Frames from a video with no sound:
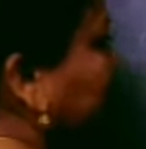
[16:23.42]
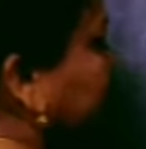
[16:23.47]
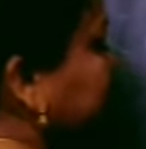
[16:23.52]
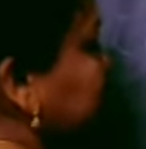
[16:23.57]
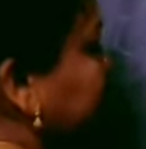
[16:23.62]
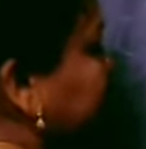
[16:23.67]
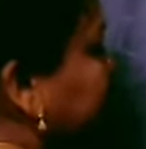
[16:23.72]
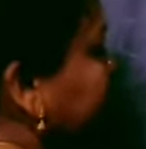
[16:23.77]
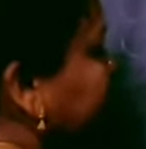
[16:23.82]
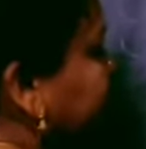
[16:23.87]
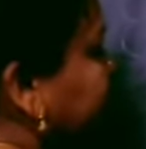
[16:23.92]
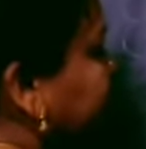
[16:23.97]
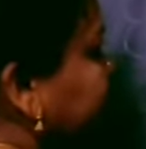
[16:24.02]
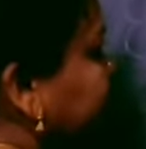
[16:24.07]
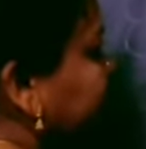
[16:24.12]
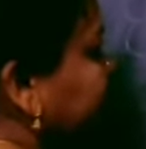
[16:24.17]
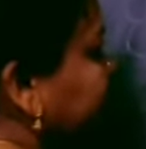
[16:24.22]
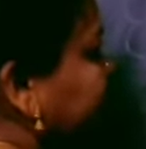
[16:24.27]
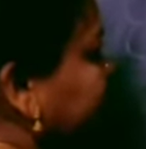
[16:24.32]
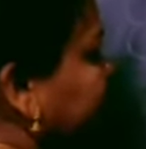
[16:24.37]
Summer we
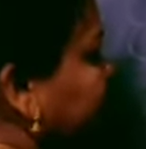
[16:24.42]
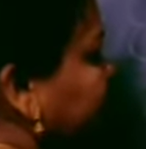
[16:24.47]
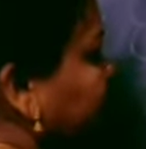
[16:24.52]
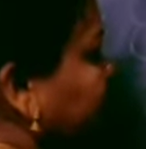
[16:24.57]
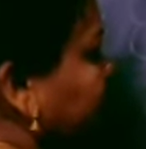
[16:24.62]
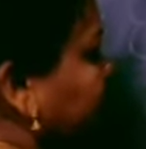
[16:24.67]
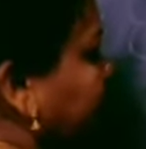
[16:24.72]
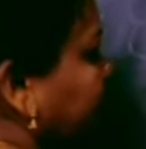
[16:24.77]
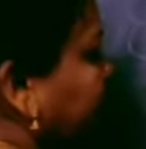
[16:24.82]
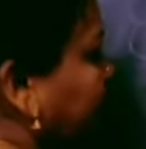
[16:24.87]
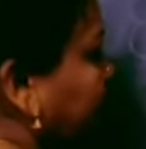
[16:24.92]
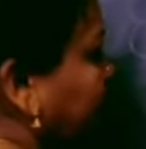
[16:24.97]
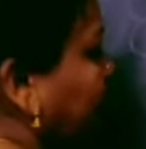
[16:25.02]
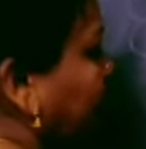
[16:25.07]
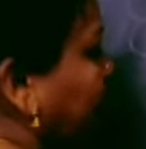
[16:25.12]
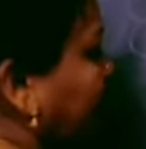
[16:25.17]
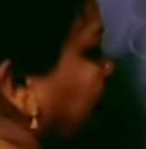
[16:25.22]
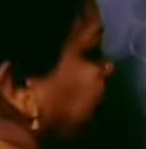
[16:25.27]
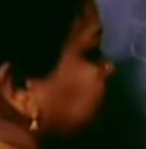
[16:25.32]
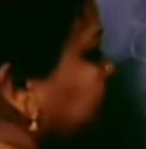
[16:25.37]
prefer to wear
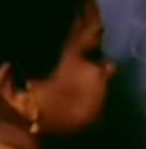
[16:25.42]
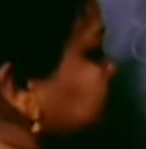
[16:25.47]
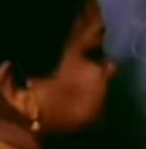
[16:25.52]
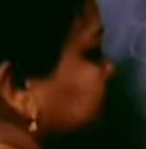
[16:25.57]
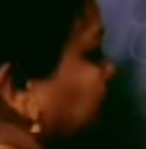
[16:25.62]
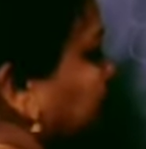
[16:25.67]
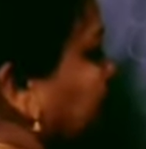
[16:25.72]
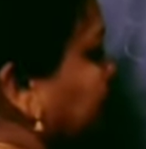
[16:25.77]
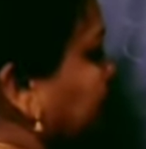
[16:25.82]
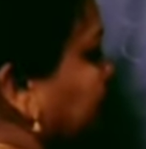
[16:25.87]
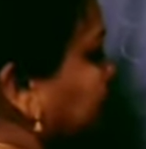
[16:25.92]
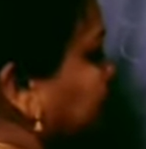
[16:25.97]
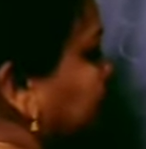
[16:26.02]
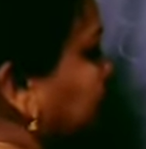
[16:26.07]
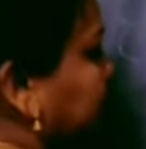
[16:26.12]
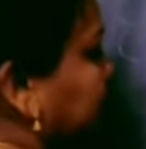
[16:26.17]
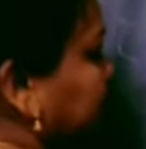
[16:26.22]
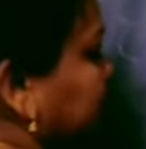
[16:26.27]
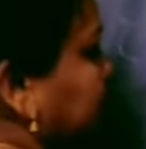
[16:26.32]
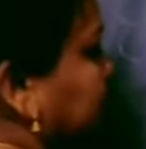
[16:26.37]
light
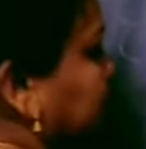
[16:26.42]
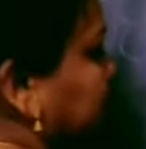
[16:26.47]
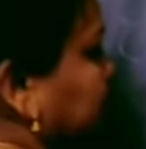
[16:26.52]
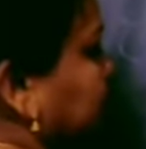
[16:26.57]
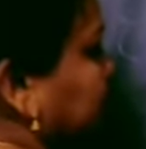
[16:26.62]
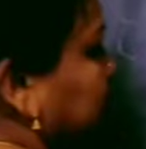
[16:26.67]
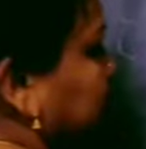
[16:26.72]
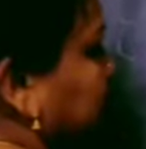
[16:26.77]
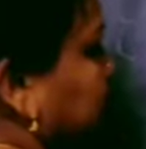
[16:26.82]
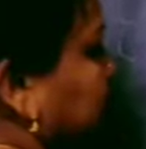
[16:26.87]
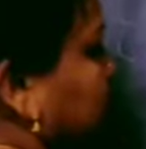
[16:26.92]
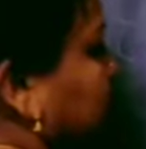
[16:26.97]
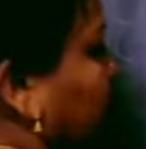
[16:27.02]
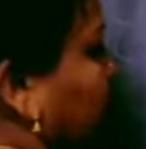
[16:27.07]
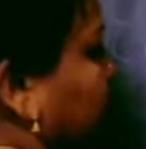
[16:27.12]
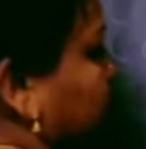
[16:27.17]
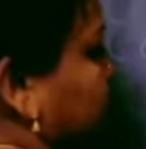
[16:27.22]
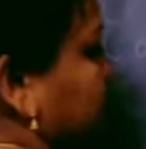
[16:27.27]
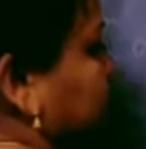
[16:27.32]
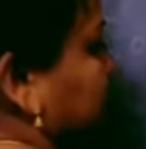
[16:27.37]
colored
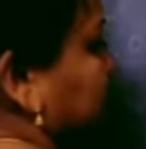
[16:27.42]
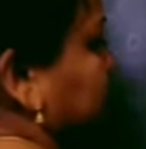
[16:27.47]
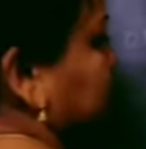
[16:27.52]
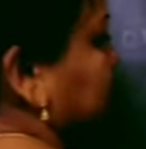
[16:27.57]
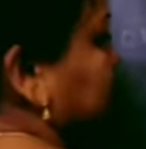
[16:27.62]
clothes.